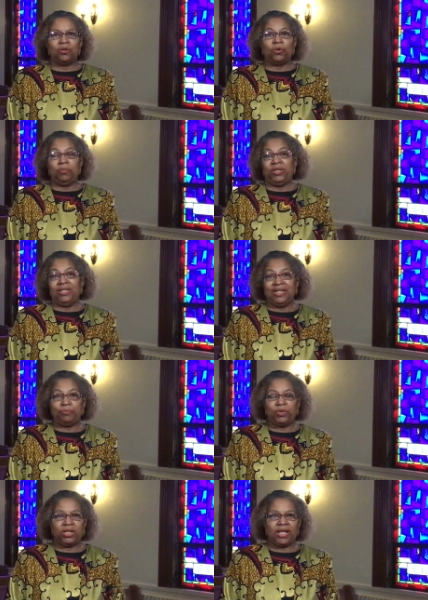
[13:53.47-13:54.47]
or
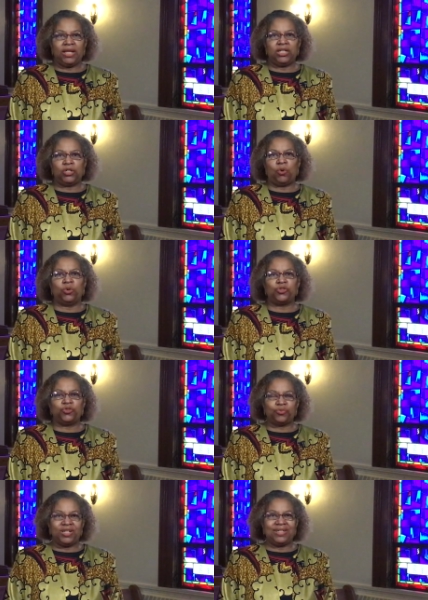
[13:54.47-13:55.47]
manipulated or
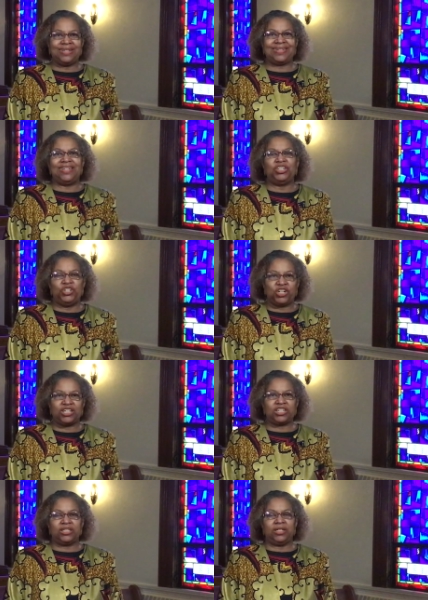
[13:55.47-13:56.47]
treated
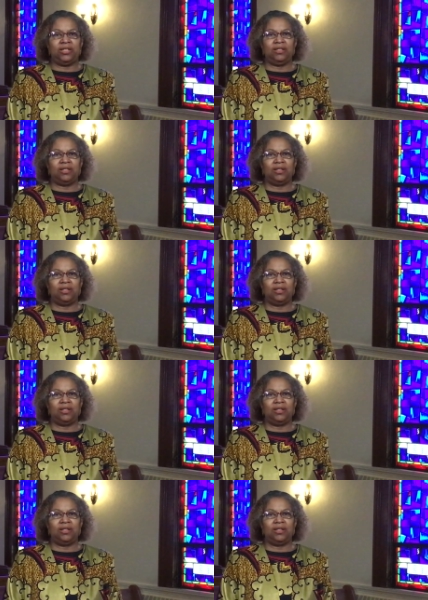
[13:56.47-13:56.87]
unjustly,